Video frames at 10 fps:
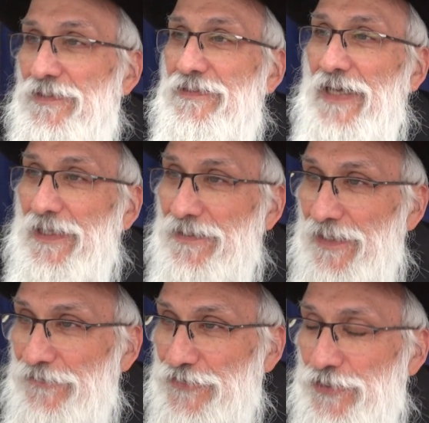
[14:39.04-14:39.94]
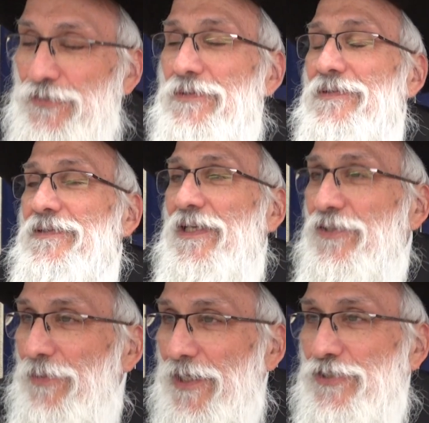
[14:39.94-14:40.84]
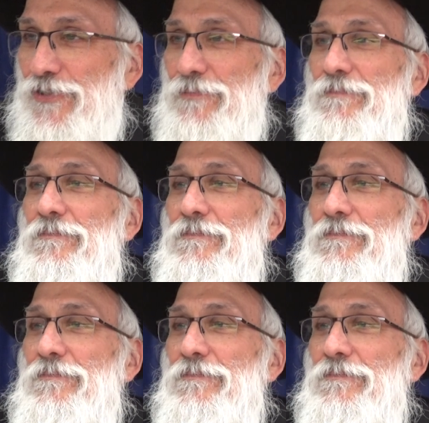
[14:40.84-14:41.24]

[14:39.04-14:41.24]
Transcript: You tie the left shoe, then the right shoe.